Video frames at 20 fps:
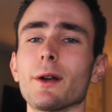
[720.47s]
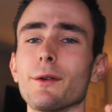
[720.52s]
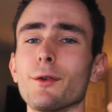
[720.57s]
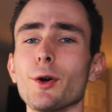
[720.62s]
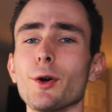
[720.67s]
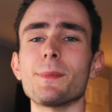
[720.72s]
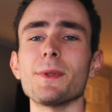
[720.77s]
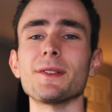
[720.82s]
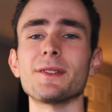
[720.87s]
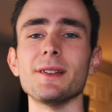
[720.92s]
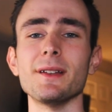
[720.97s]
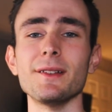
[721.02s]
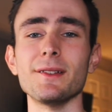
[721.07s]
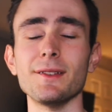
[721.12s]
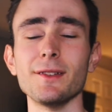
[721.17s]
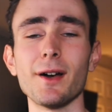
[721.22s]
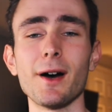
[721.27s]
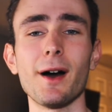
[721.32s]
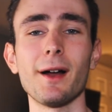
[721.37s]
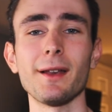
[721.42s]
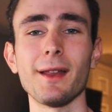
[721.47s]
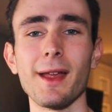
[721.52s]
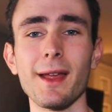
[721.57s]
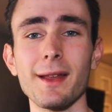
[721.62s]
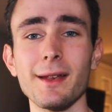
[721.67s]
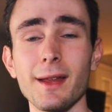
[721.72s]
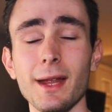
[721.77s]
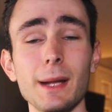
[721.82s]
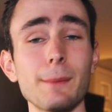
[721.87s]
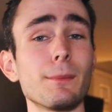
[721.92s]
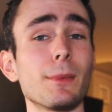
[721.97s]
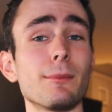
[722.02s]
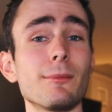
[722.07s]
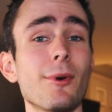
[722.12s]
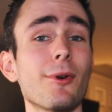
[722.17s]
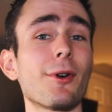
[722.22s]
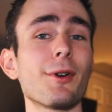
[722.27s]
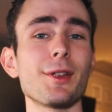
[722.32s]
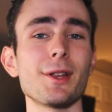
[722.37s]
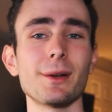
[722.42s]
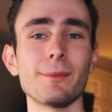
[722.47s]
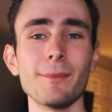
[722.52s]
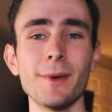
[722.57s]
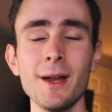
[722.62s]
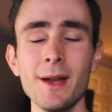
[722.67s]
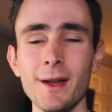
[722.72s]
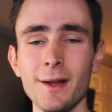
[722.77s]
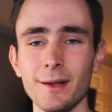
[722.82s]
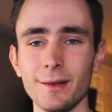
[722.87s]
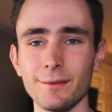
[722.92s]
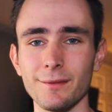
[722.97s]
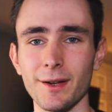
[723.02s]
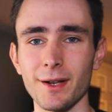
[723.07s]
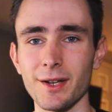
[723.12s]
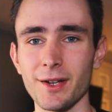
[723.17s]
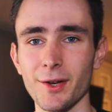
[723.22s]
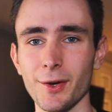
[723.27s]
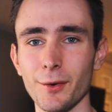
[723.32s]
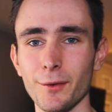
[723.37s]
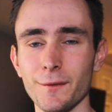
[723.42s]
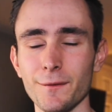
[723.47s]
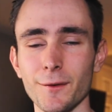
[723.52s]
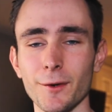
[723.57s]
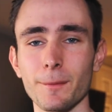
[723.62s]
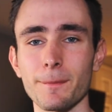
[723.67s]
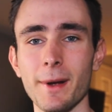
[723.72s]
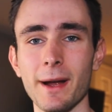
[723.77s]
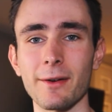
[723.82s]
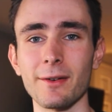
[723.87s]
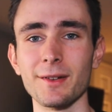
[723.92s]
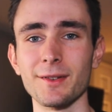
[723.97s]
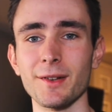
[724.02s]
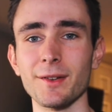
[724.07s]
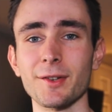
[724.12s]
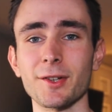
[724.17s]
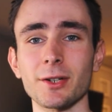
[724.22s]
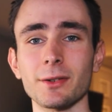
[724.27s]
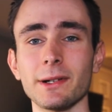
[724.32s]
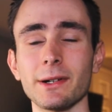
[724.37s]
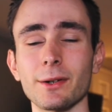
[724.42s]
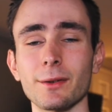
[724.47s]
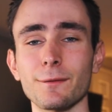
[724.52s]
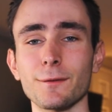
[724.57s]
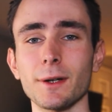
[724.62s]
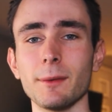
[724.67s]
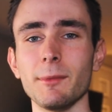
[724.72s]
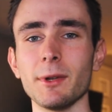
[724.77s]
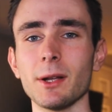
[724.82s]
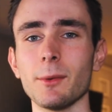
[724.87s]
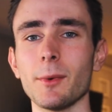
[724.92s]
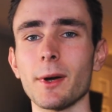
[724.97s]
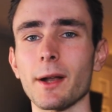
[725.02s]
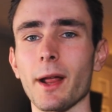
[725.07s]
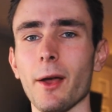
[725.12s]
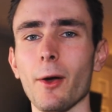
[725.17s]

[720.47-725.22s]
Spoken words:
I this is not an in memoriam video for Perez's career in Formula One.